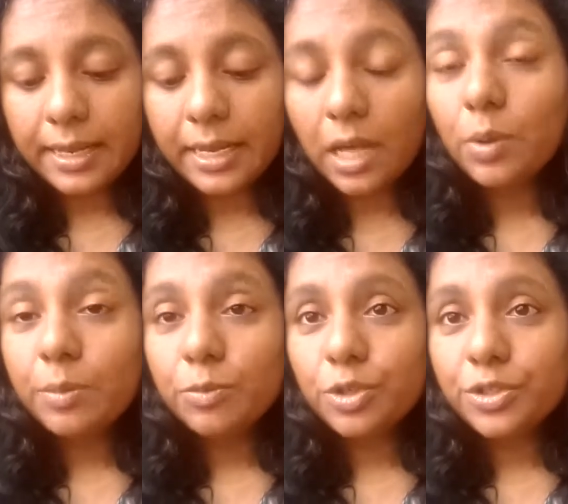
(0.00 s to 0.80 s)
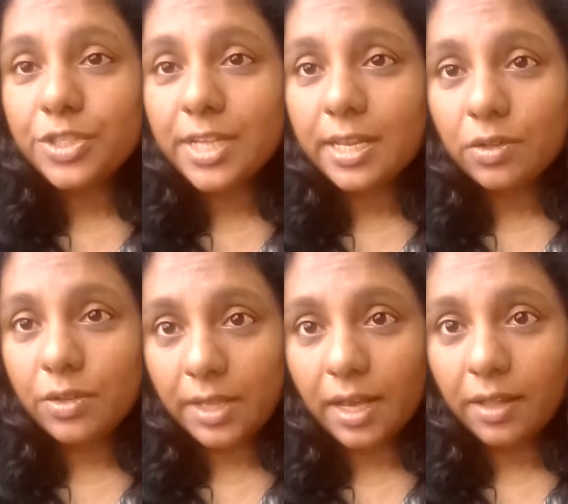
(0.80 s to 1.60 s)
And now I'm going to tell
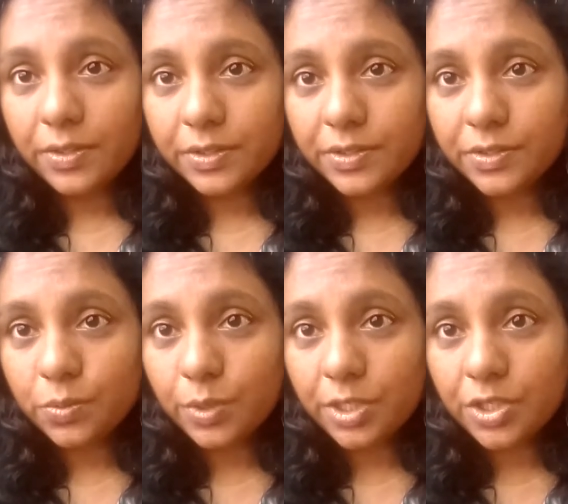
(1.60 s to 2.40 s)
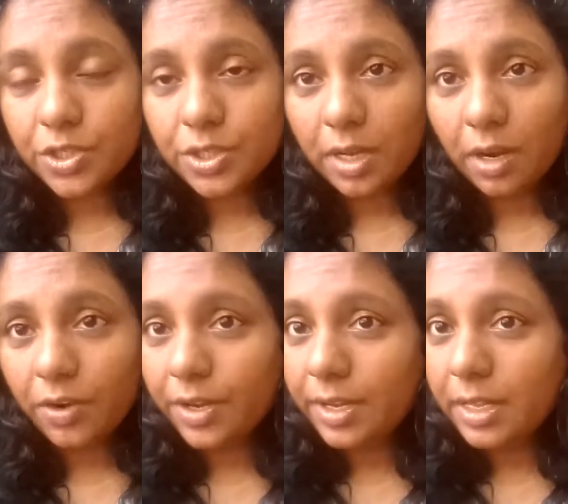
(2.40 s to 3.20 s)
you the others, which
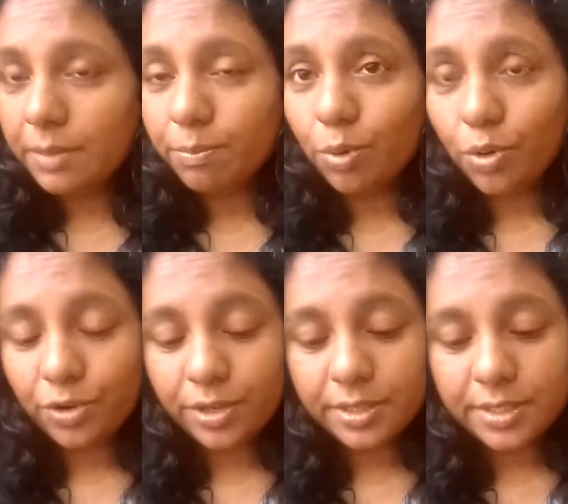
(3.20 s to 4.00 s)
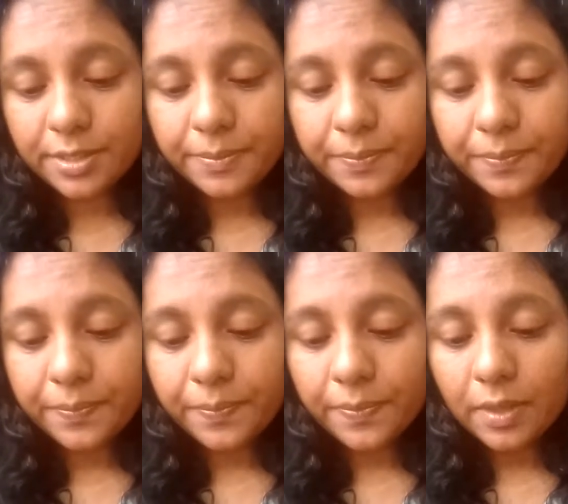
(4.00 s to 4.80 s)
are really important.
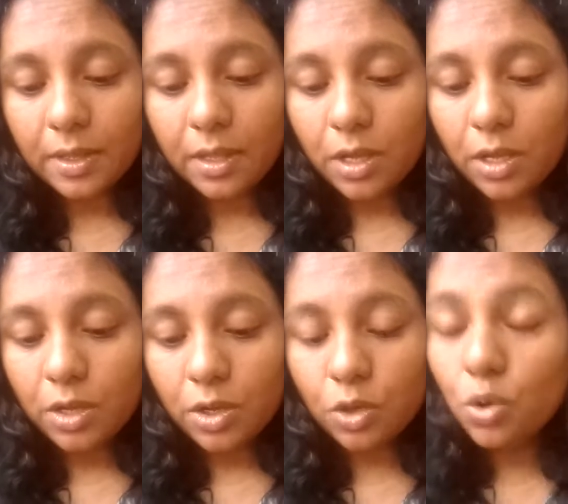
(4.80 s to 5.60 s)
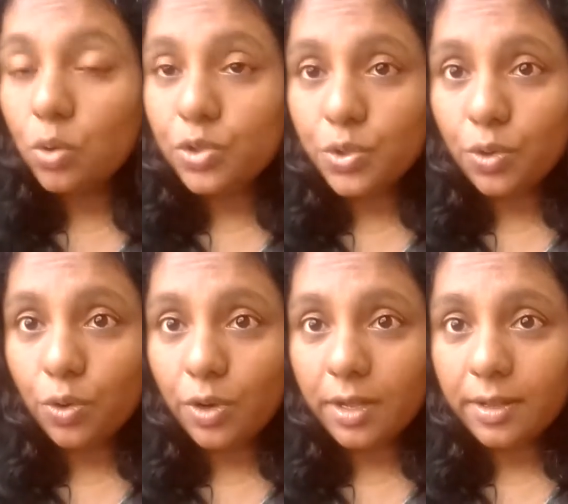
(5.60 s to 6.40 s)
Gotu
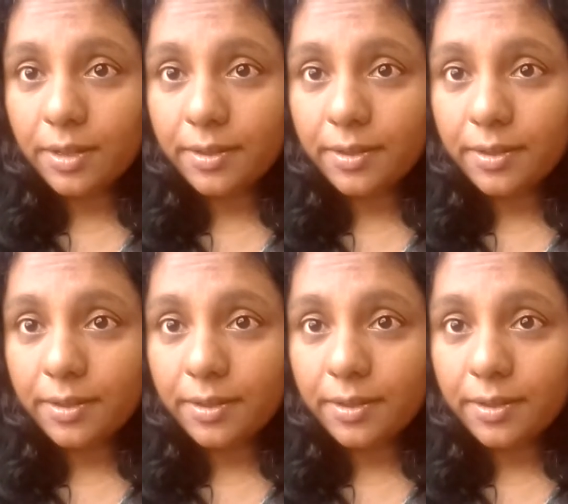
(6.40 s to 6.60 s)
kola,